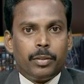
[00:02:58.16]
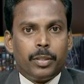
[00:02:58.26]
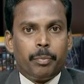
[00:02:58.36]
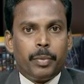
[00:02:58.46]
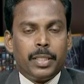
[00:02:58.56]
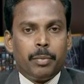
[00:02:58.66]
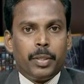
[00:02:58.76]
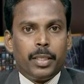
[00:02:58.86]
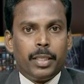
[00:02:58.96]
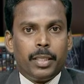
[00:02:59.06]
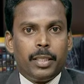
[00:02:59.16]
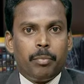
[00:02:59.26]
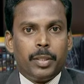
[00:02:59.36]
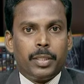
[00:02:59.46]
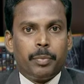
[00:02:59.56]
So, the PCP and
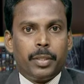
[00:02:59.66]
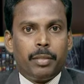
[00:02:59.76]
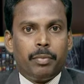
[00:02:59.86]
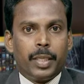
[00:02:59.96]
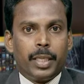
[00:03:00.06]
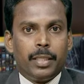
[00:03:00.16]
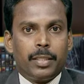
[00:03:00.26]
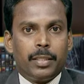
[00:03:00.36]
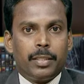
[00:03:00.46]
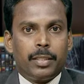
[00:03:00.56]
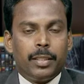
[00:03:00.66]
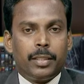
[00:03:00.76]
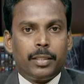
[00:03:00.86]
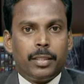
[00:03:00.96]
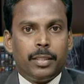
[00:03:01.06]
MPCP are differing in the sense
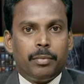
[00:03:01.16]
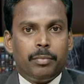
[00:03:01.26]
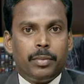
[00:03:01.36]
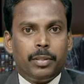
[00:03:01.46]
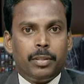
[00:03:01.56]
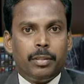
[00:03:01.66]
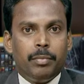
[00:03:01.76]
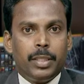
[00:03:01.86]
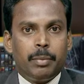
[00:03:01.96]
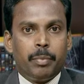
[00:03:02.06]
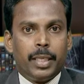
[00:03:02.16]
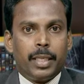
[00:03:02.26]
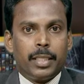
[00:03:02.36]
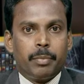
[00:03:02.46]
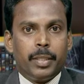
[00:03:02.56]
that uh, uh which
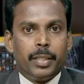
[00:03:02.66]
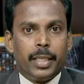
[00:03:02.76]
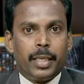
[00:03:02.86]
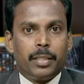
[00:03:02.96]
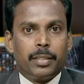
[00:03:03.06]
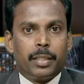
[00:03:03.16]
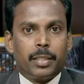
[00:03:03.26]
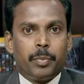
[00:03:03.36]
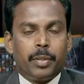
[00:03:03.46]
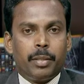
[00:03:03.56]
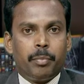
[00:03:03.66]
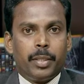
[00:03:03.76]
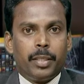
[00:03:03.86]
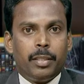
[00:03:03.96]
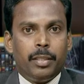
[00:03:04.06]
pair has been taken as a corresponding
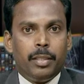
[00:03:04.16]
pair